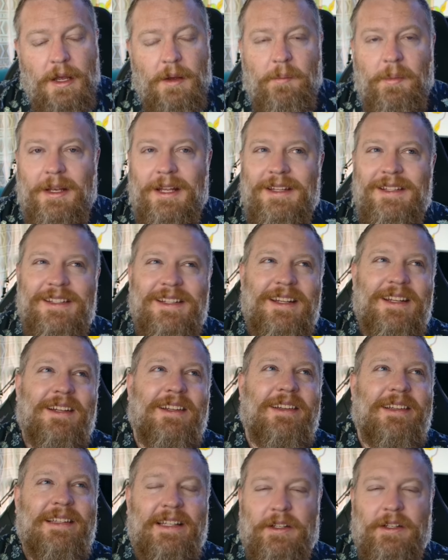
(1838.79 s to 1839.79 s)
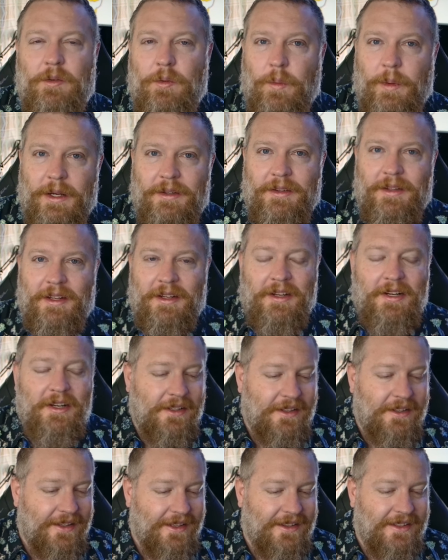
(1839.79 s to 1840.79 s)
But isn't it a little weird
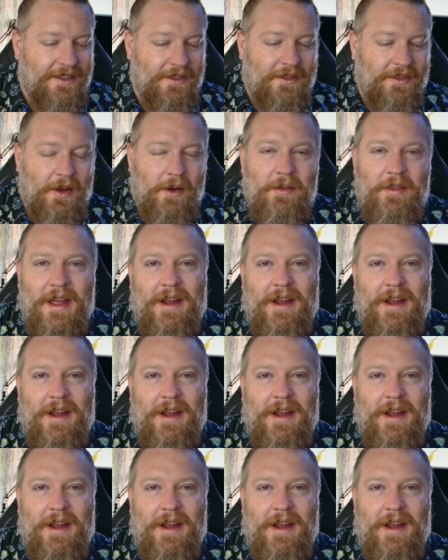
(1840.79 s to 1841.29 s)
that you go